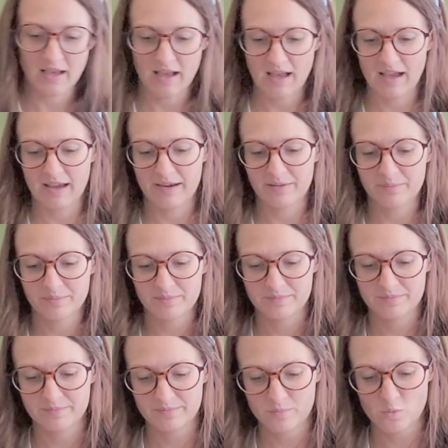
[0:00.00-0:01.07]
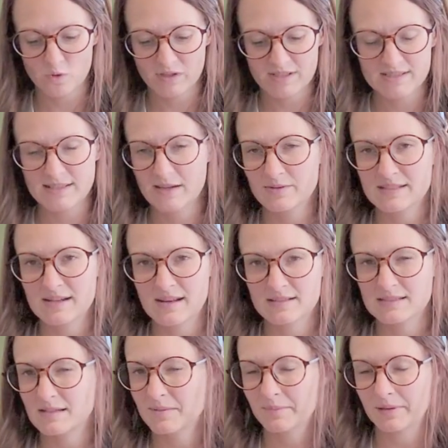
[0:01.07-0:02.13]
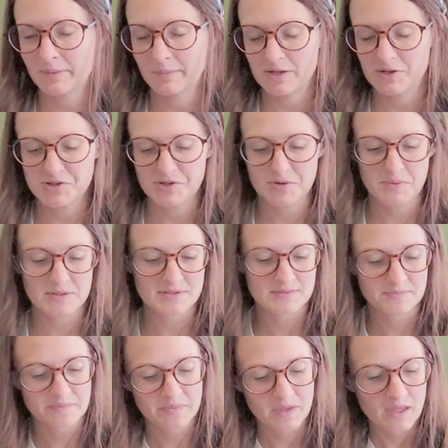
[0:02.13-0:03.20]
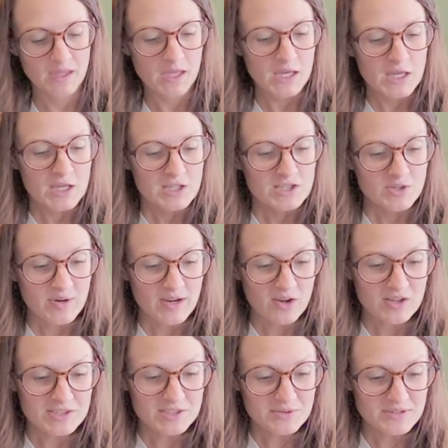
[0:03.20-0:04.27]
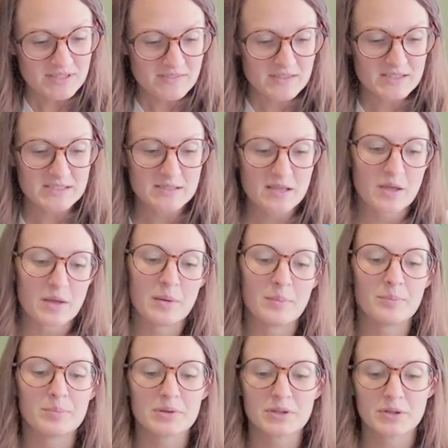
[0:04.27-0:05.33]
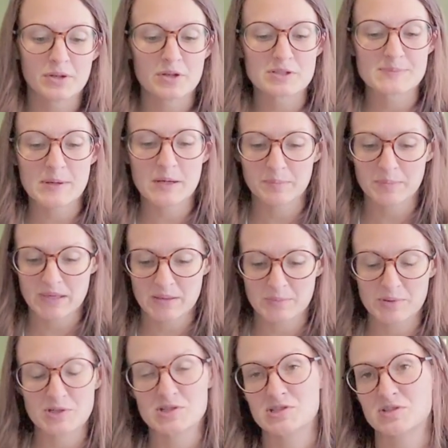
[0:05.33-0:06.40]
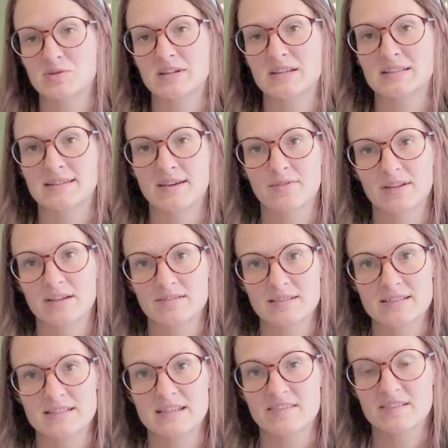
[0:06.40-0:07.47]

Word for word: I want to say it was an accident, but I'm not sure it was. So I also did this Pluto's Pumpkin Pursuit in downtown Disney.